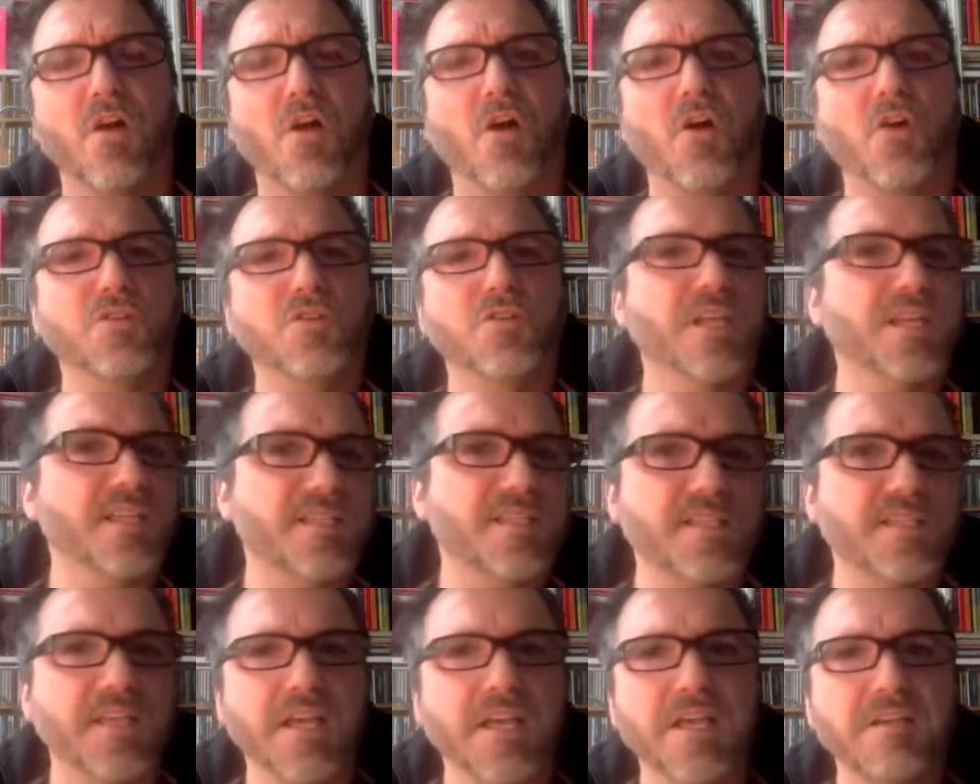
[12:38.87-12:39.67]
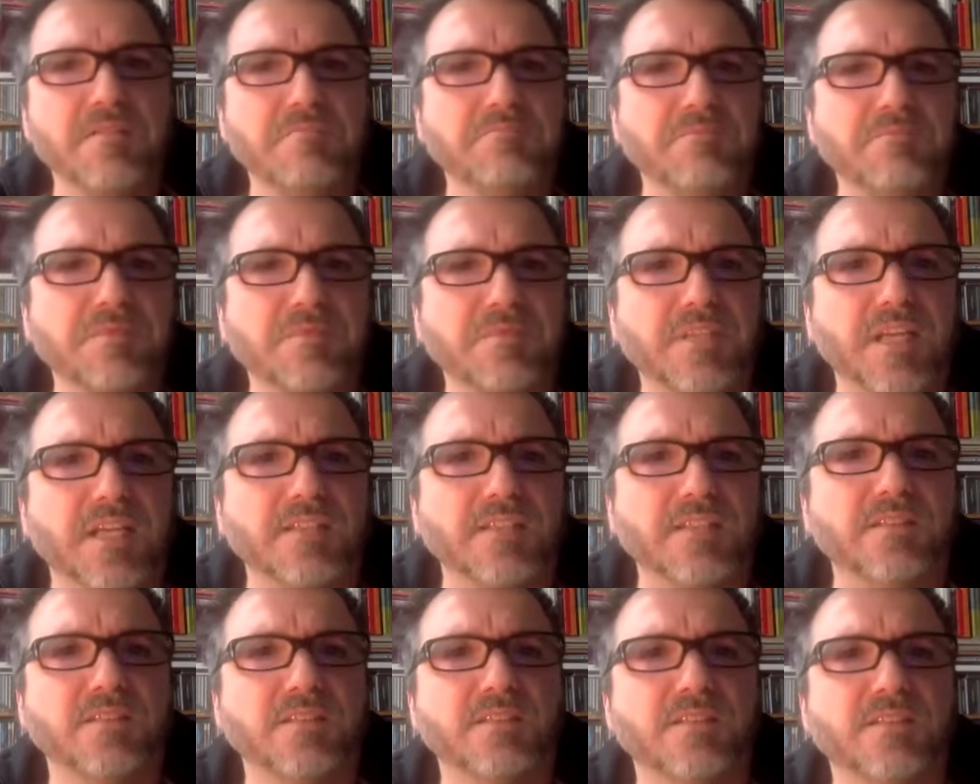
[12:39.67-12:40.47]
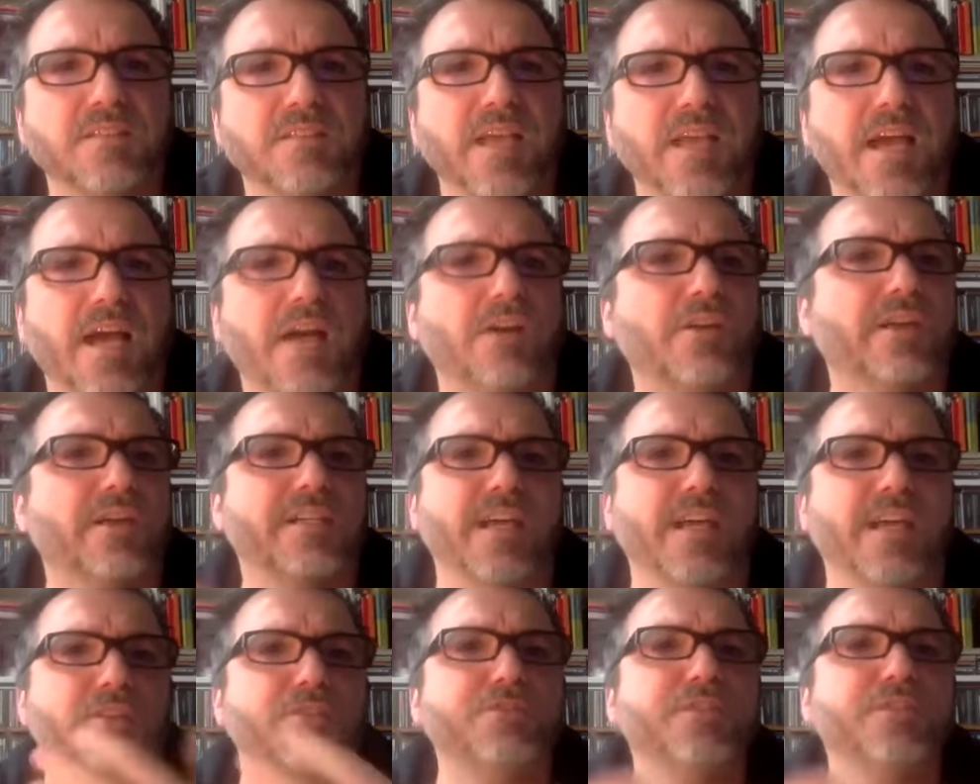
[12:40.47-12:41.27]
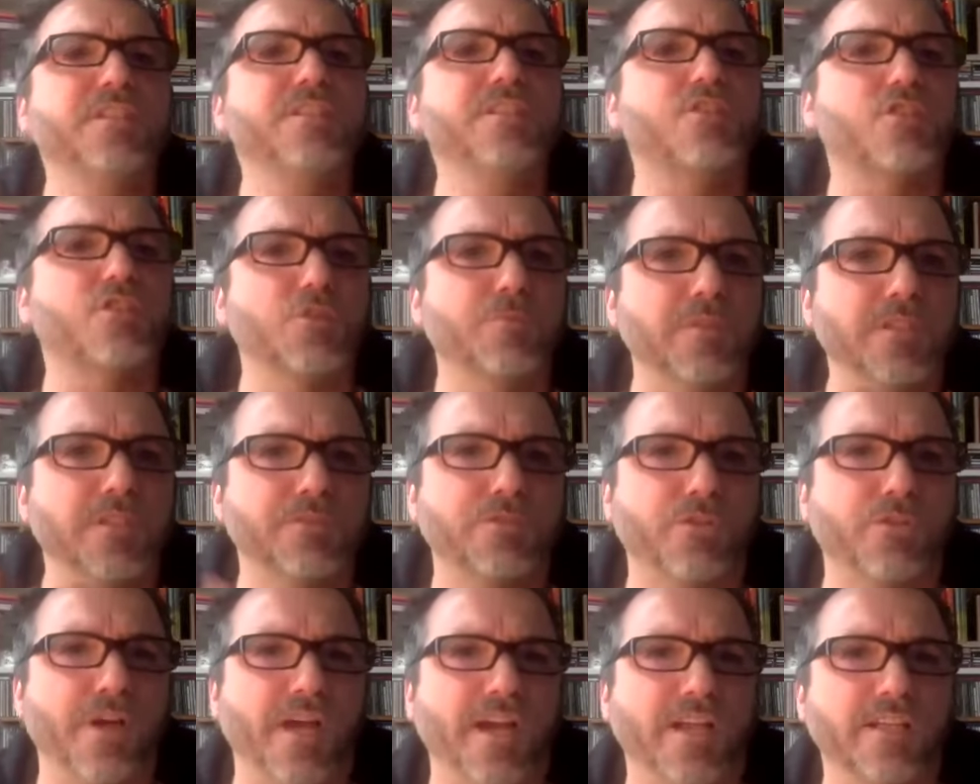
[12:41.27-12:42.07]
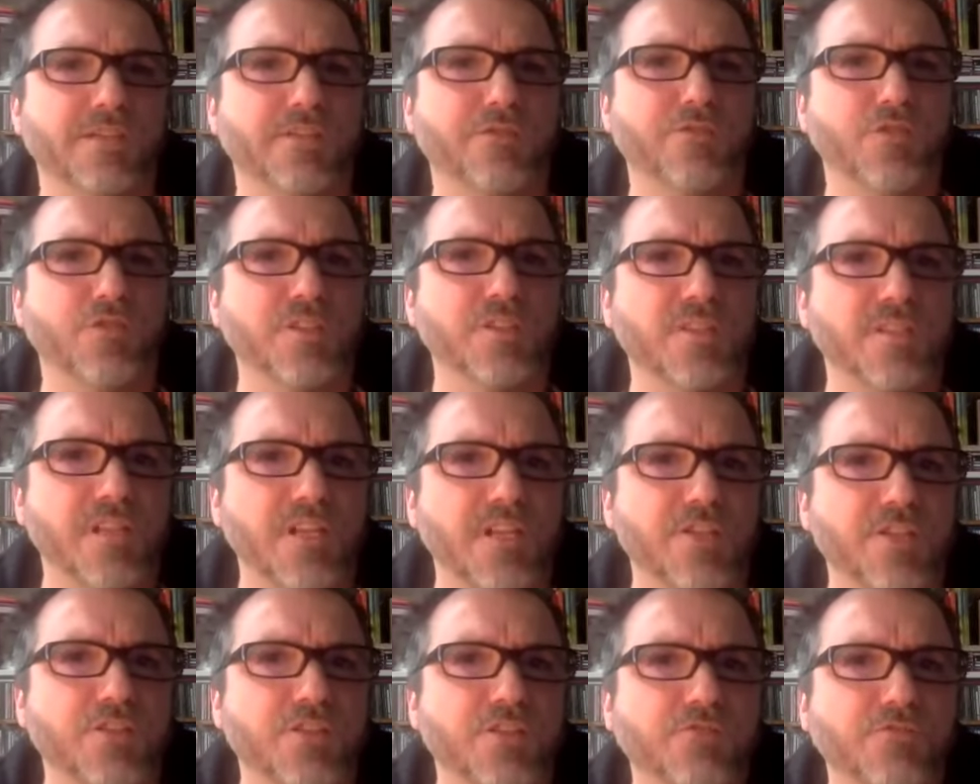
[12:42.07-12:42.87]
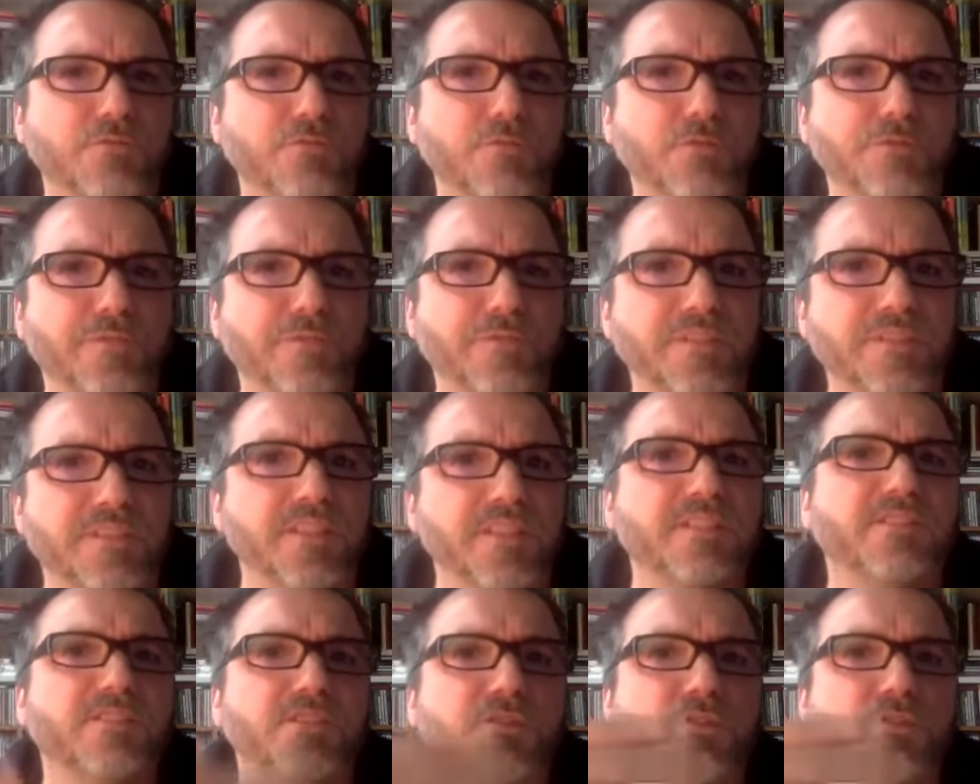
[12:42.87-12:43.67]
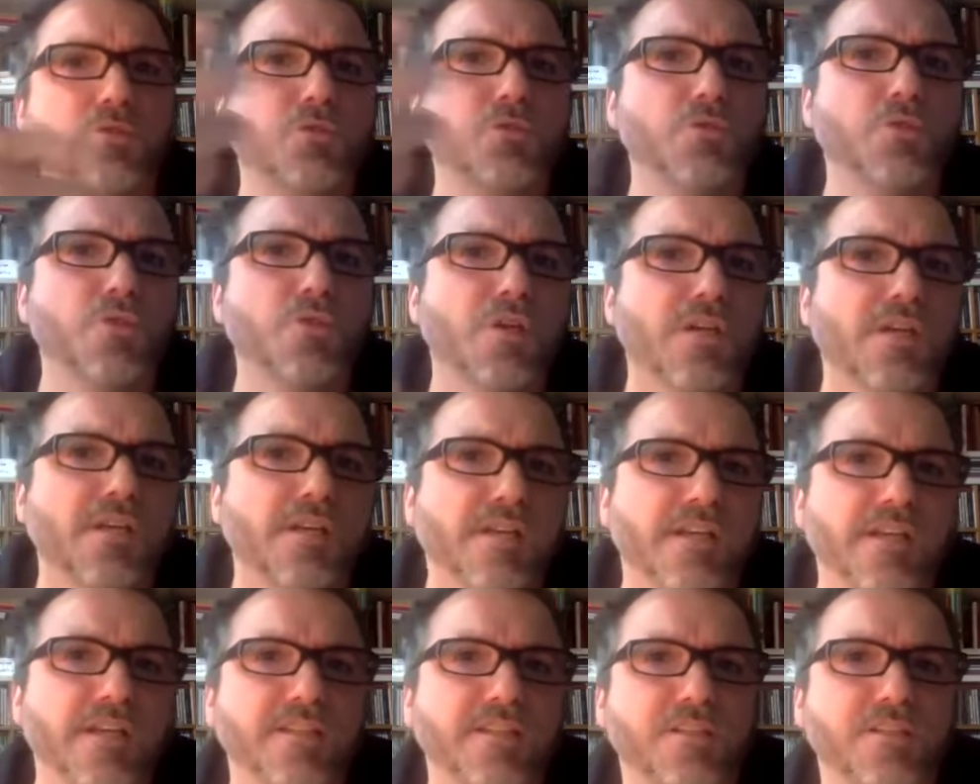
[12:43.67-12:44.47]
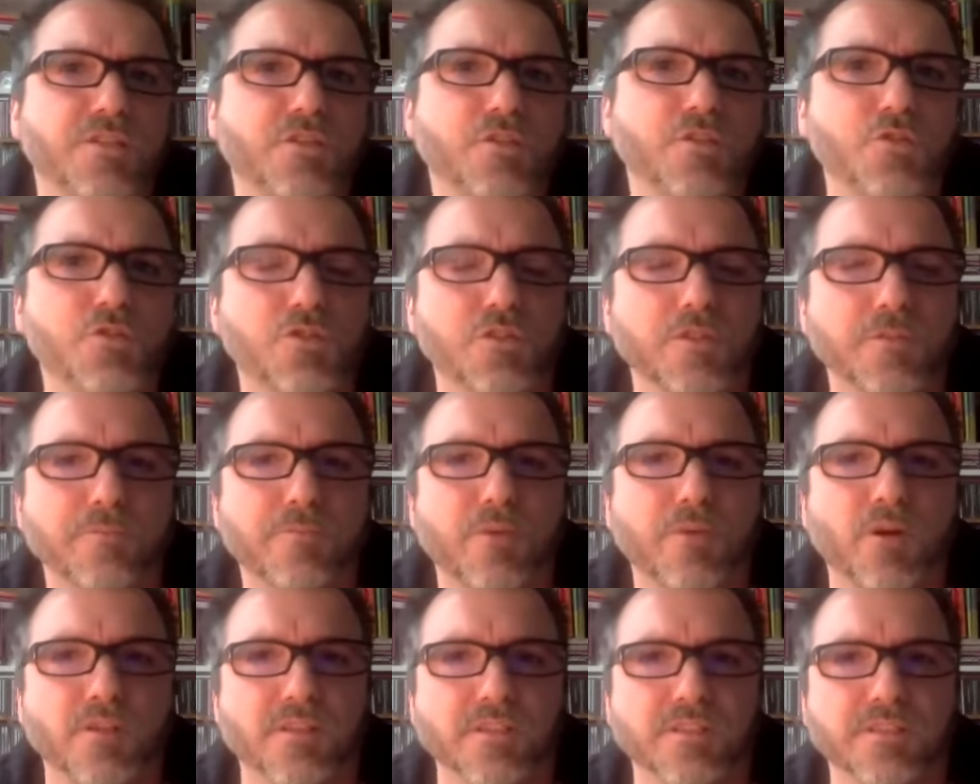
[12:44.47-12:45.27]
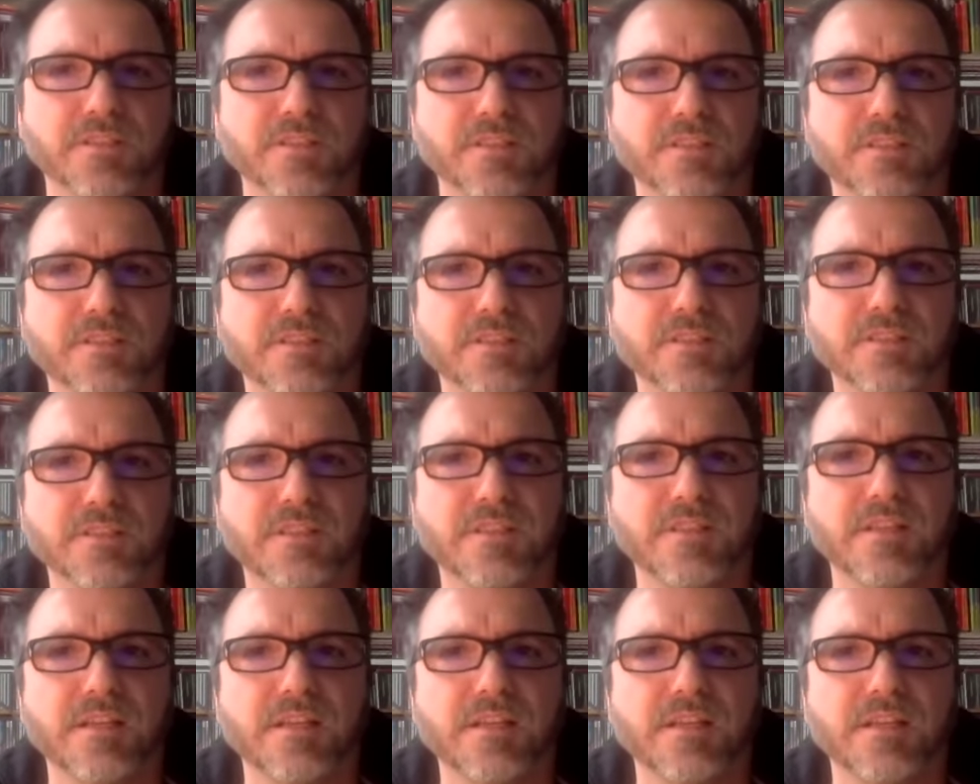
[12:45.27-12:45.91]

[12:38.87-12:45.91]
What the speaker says: Or they say that they are a kind of instrument for active translation of movements into institutional politics.